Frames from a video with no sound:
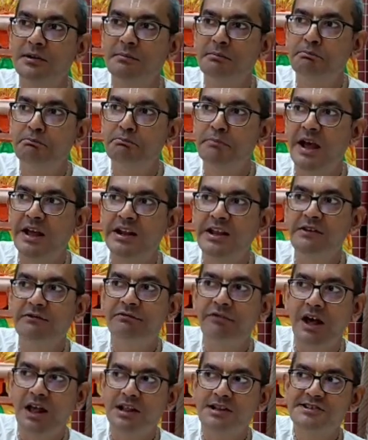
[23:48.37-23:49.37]
many
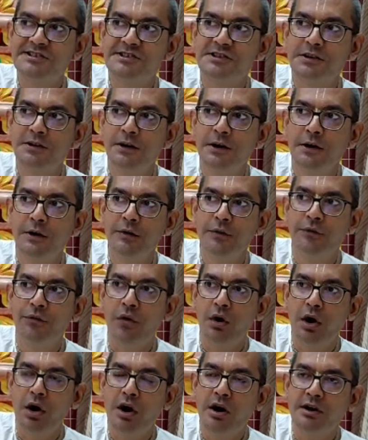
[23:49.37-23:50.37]
wells
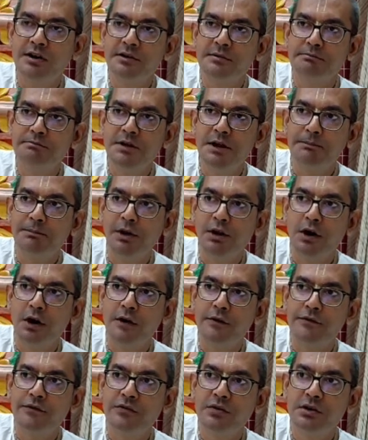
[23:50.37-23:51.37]
for people
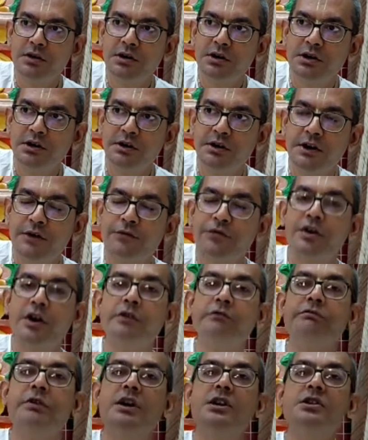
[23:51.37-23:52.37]
of
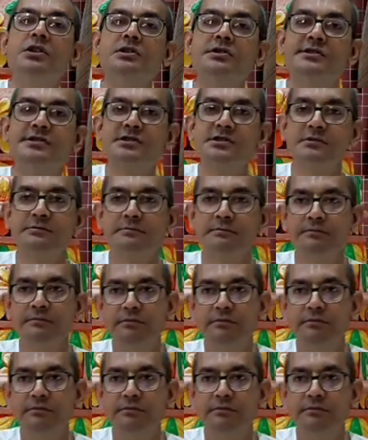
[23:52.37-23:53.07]
different varnas.